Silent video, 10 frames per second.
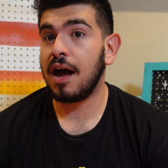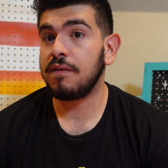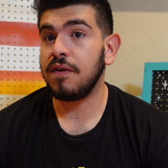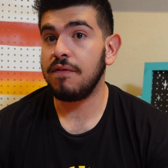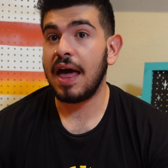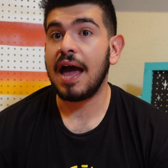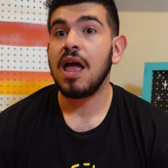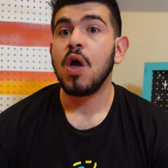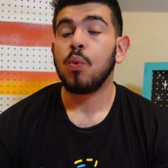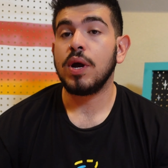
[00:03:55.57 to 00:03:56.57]
off of
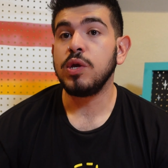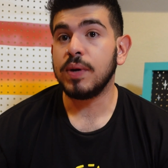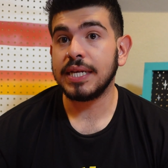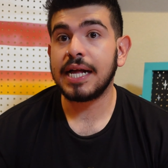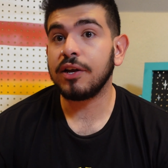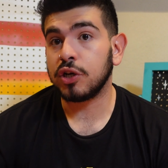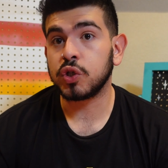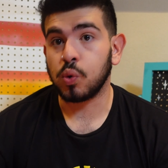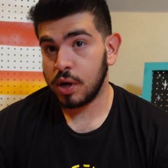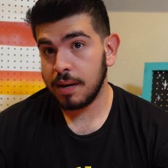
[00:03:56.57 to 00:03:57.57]
that, when you can tell your
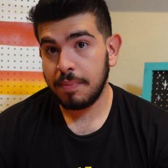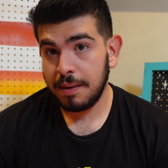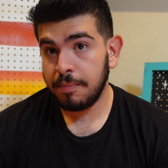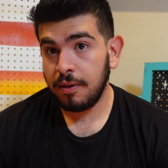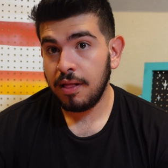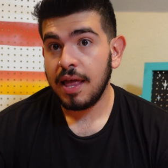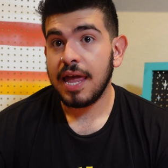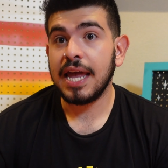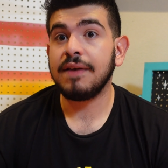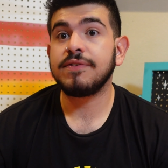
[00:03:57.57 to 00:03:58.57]
story to people,
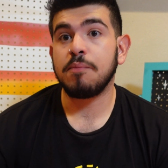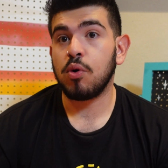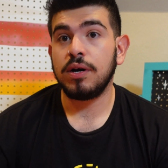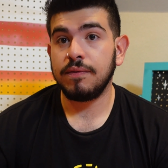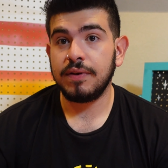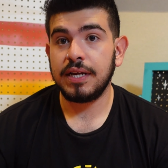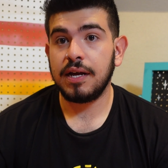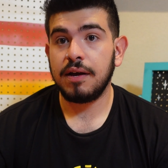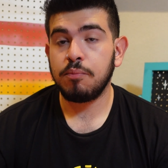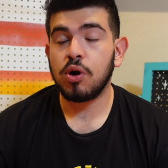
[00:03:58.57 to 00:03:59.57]
it gives them
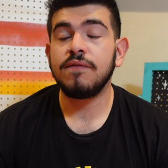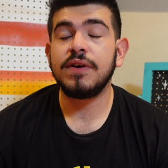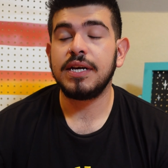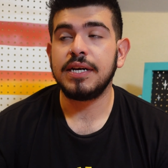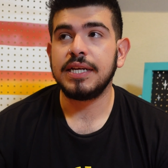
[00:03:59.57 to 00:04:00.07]
more of an